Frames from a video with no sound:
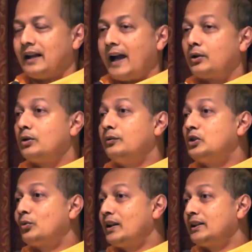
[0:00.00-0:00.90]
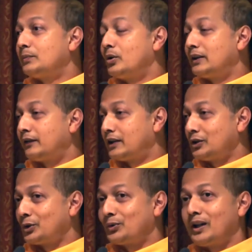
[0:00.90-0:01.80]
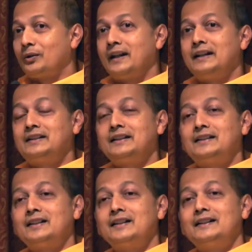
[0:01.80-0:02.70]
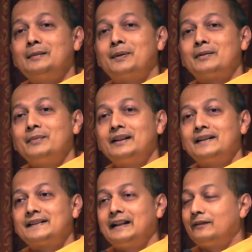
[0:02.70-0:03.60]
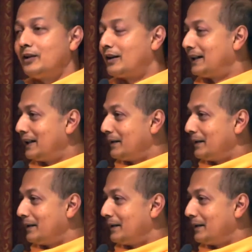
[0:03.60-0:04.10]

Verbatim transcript: I don't know which one is more difficult to swallow an eternal, permanent self or